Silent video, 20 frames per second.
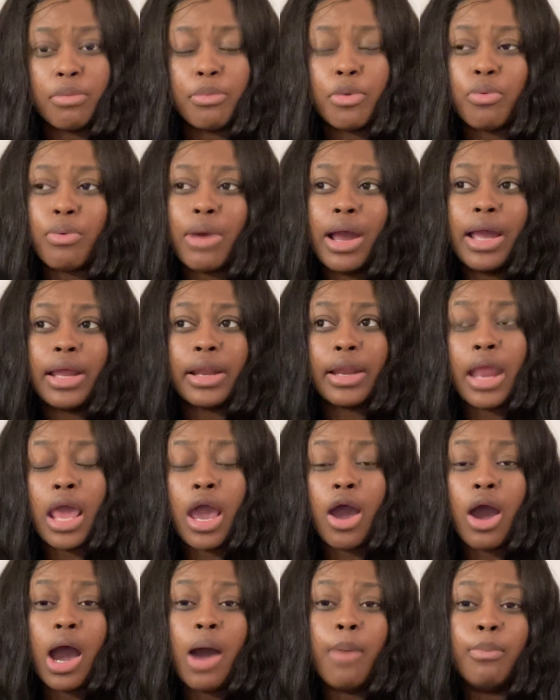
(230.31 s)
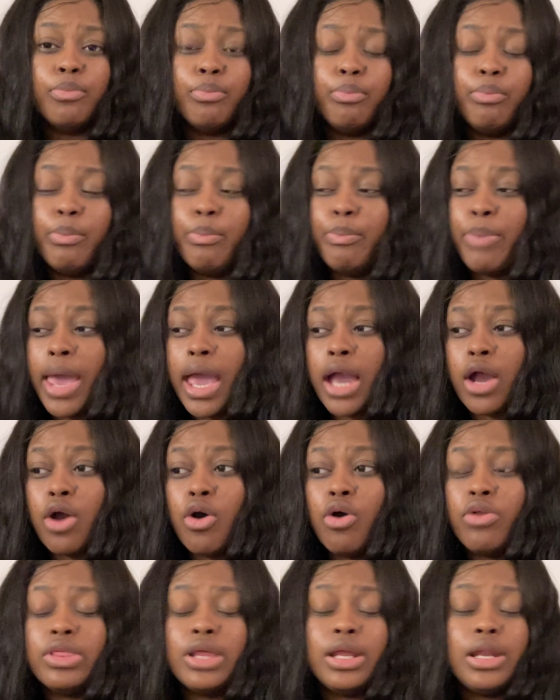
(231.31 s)
But right now, I'm back
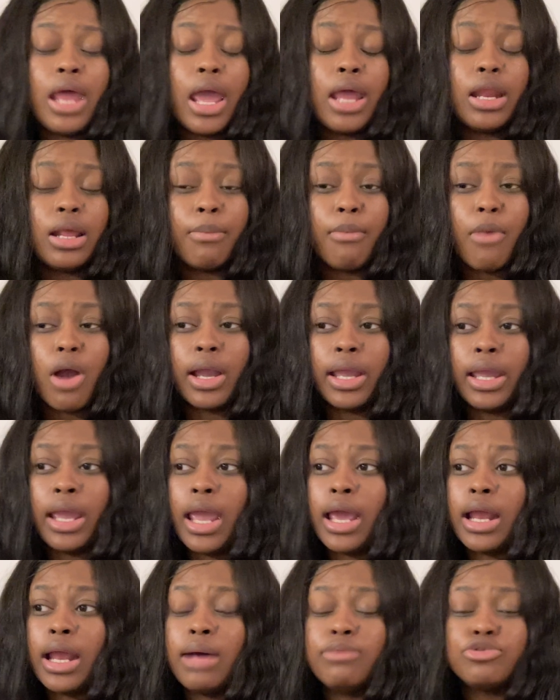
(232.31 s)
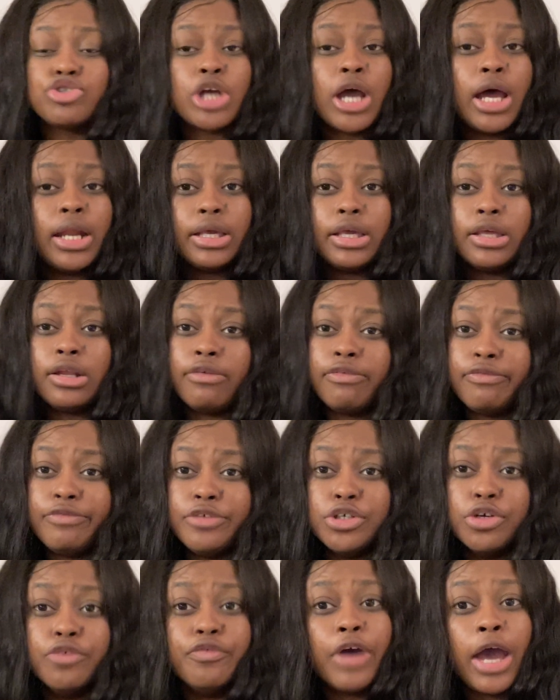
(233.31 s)
on the dating market and I'm trying to get a
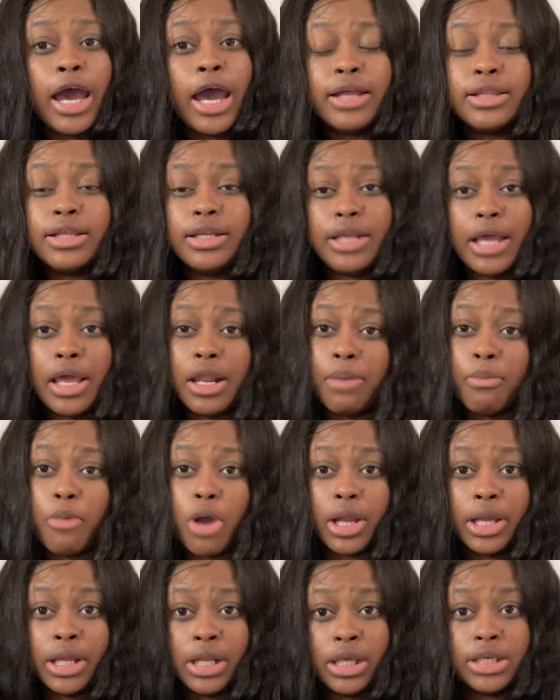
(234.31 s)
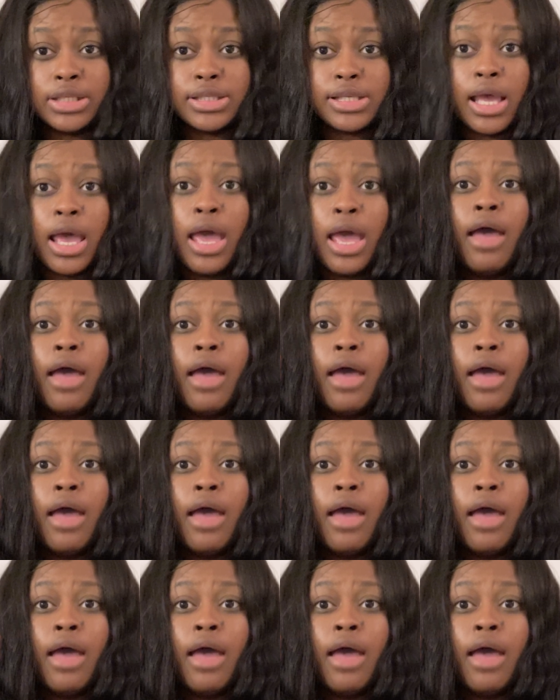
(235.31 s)
feel for how the dating market is.